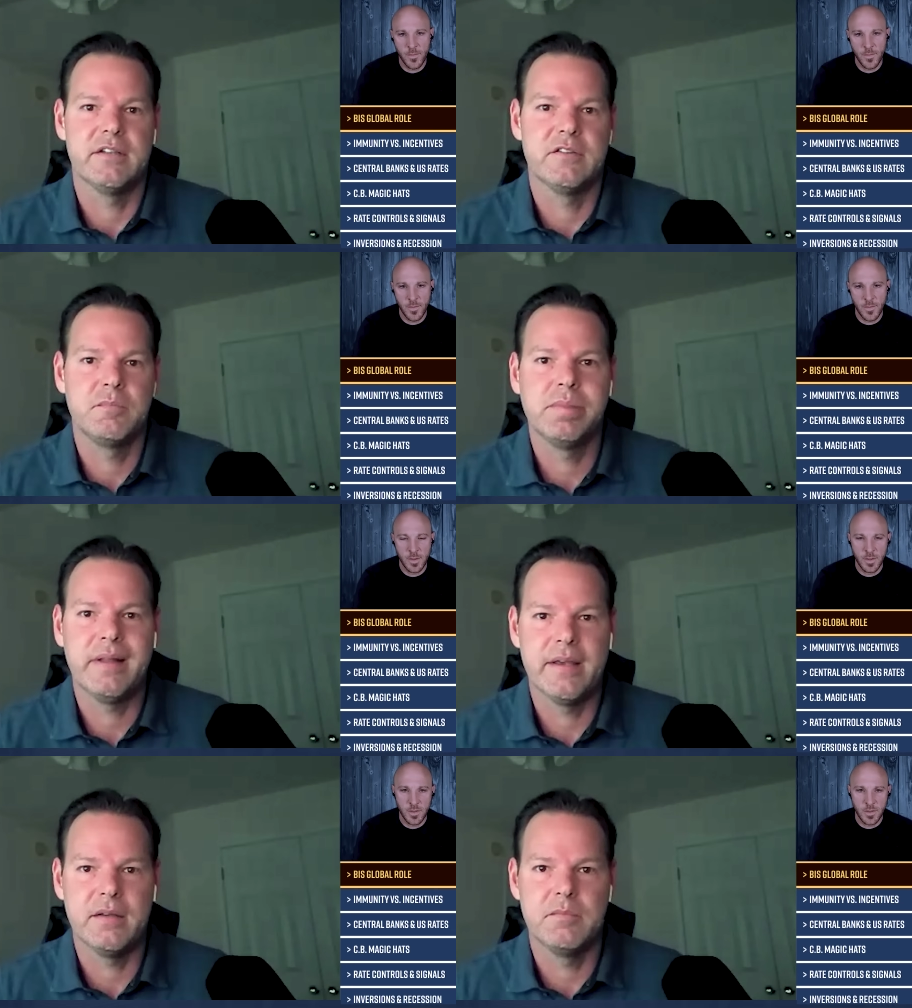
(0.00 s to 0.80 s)
Speaker 1: It's
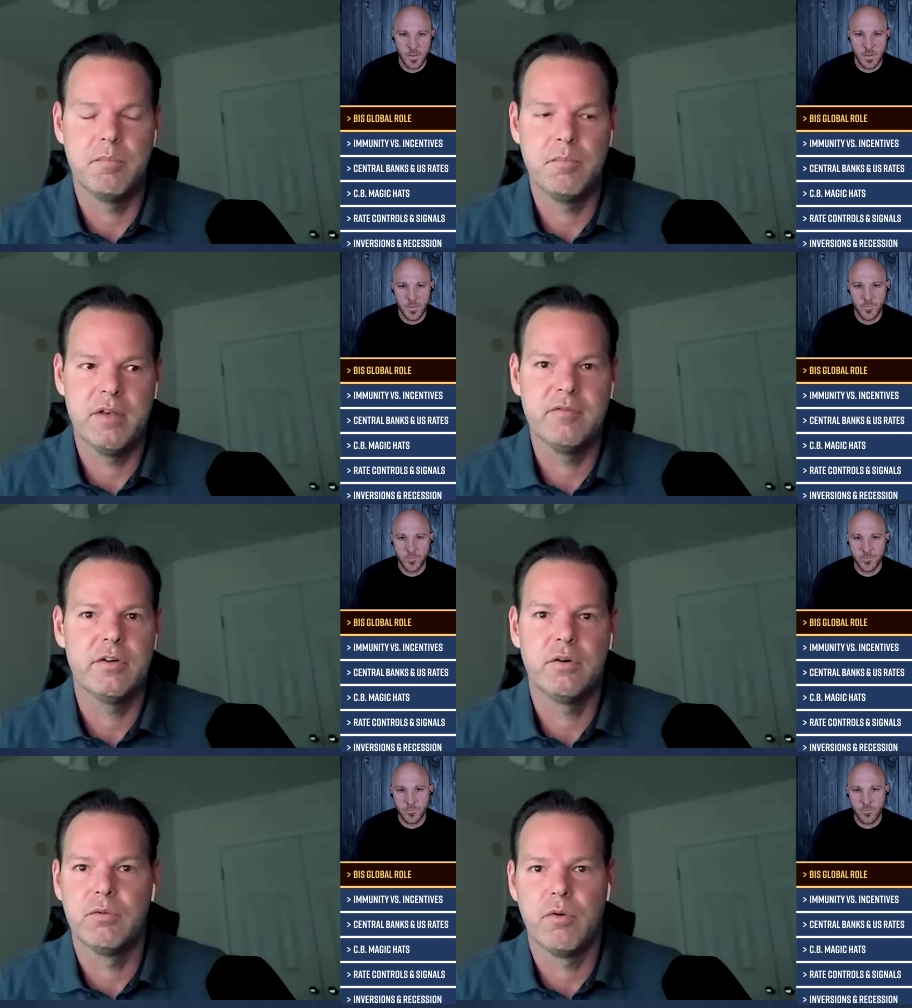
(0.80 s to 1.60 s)
played
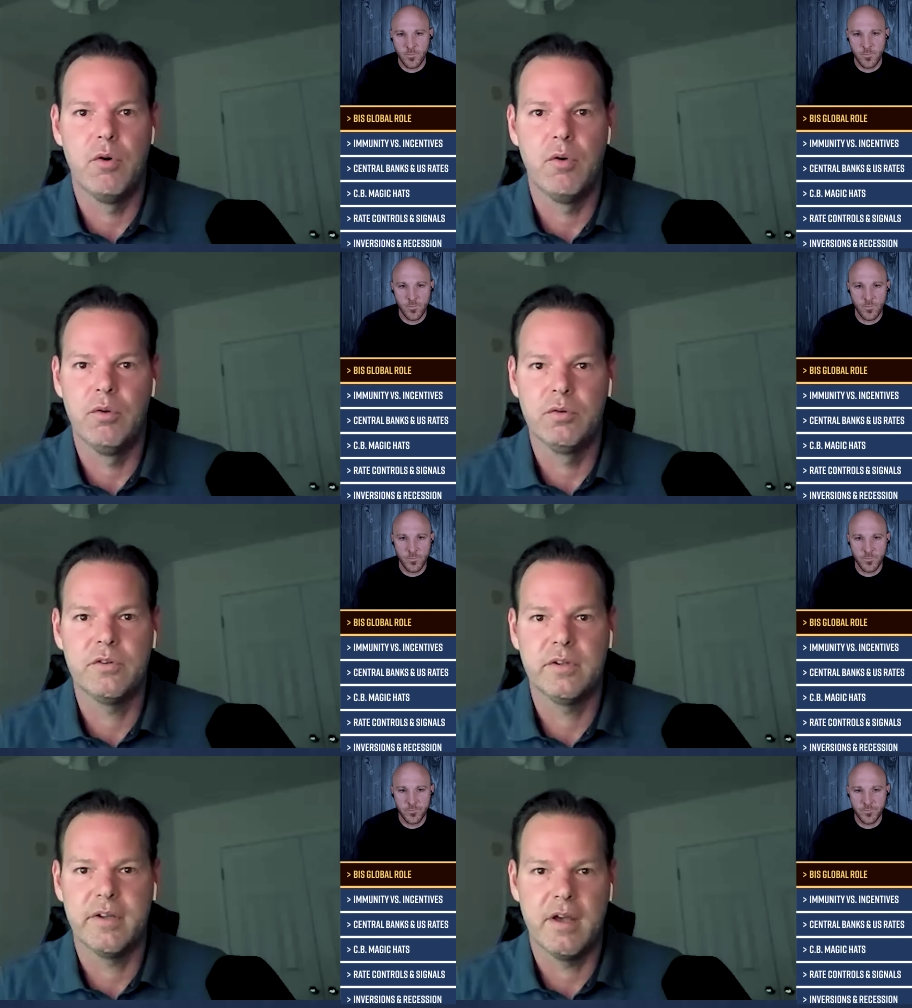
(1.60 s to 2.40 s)
pivotal
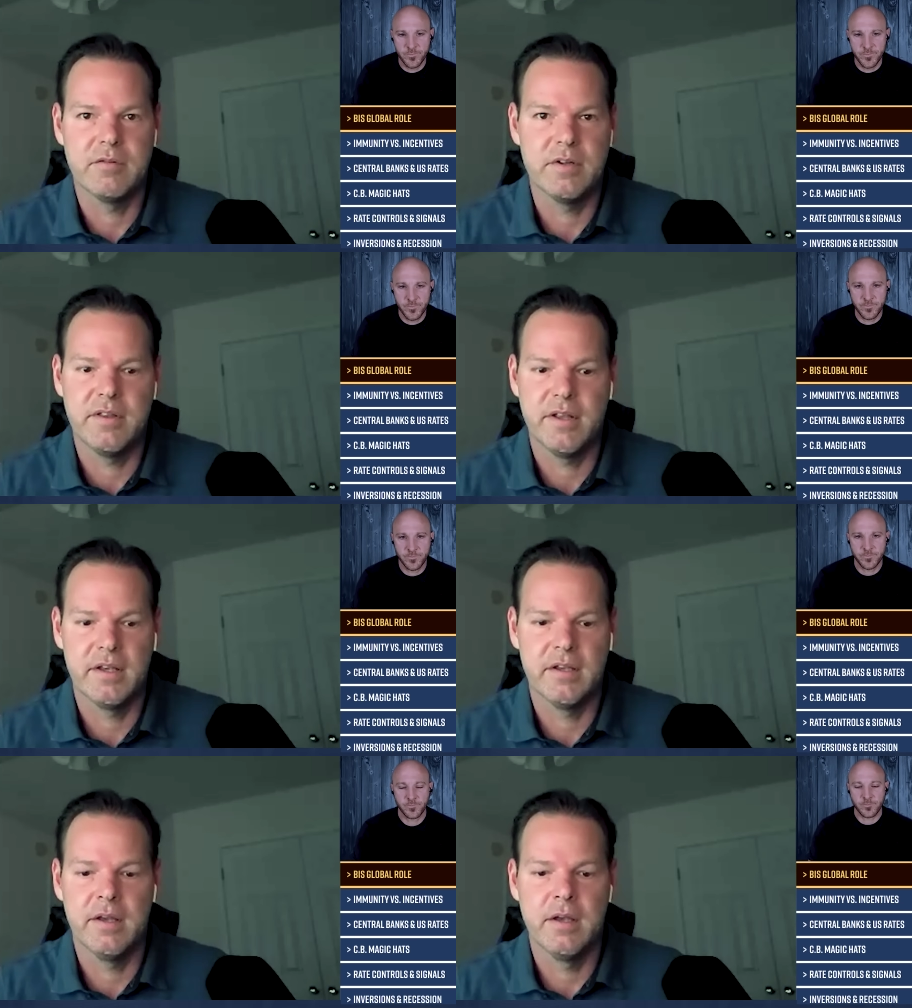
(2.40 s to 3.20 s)
roles in
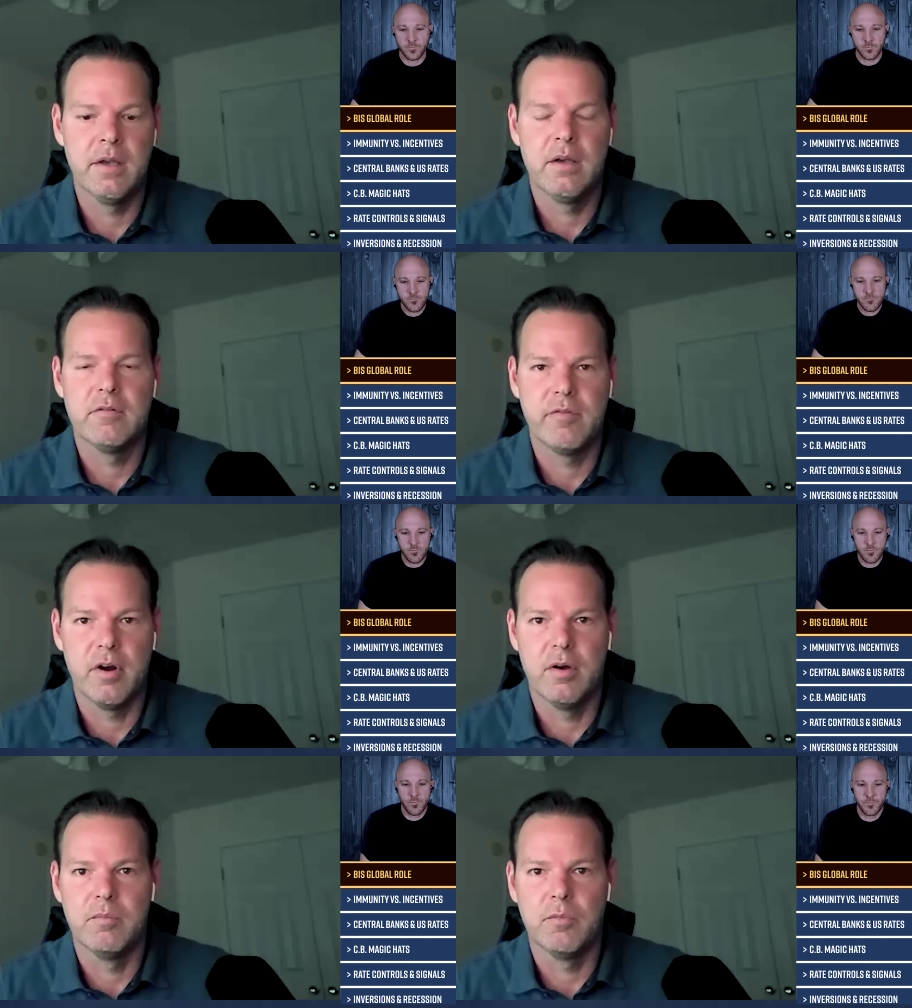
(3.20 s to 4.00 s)
everything
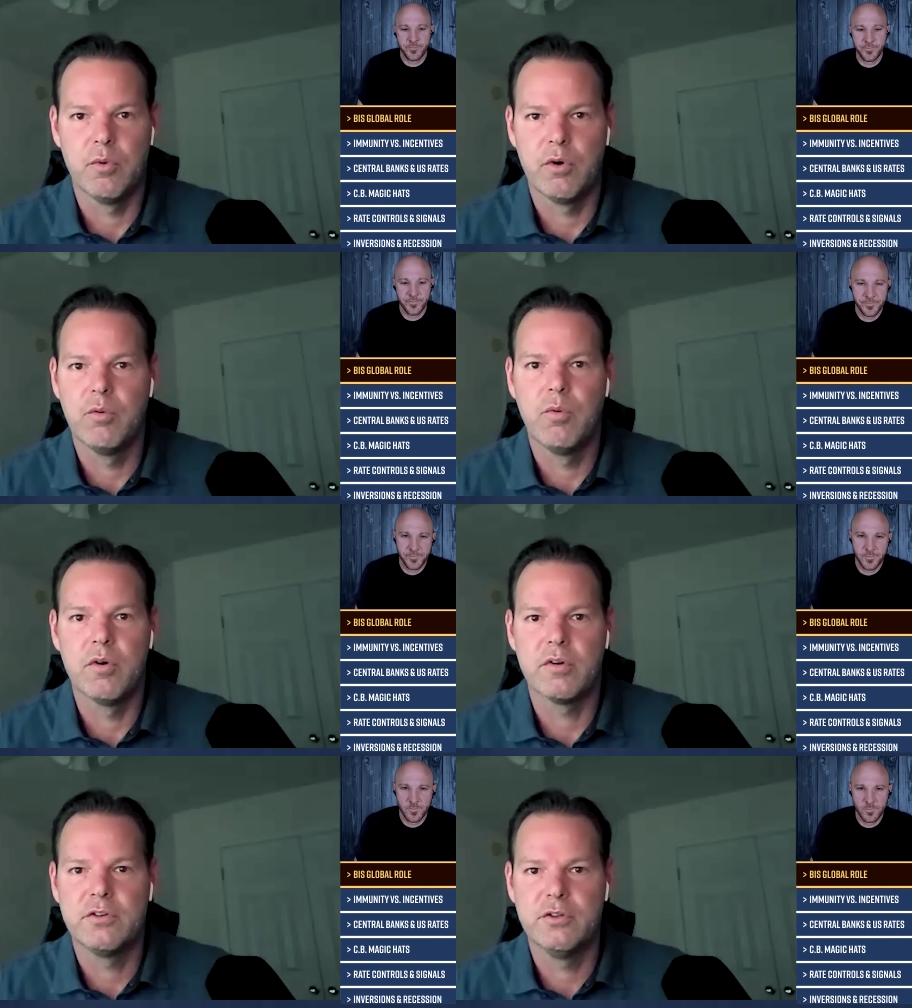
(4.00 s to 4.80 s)
from World
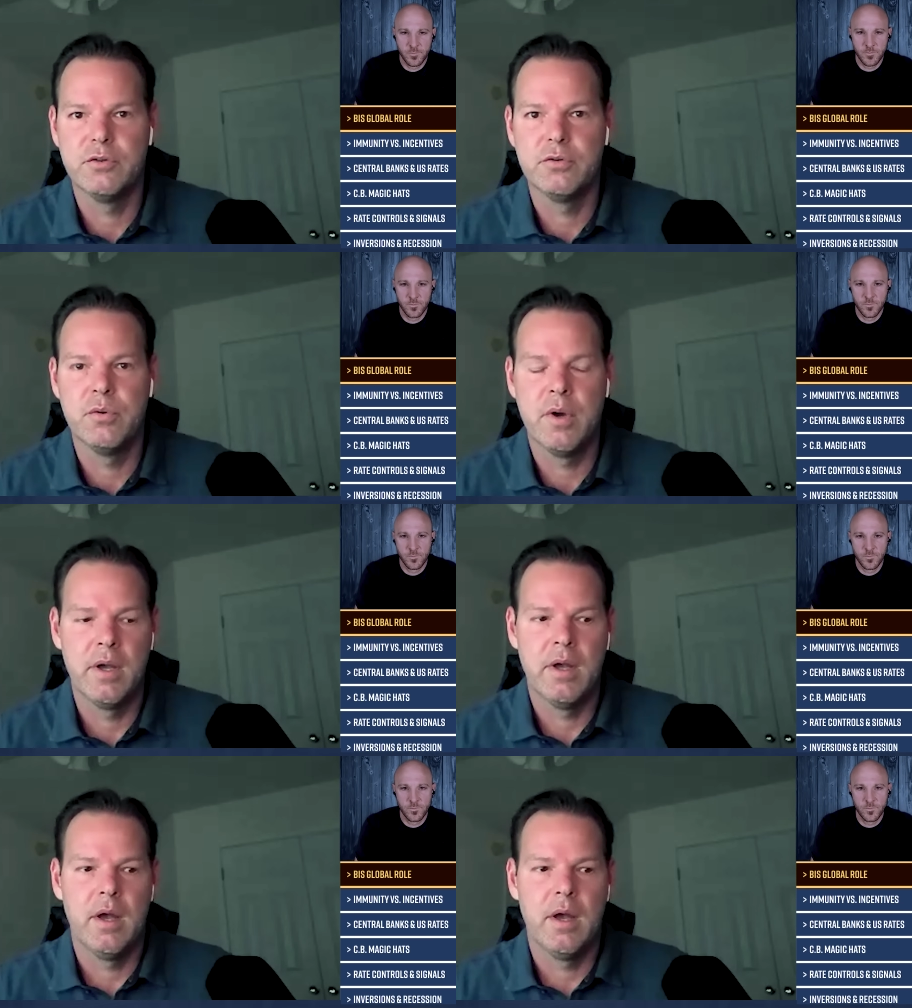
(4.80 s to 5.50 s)
War Two.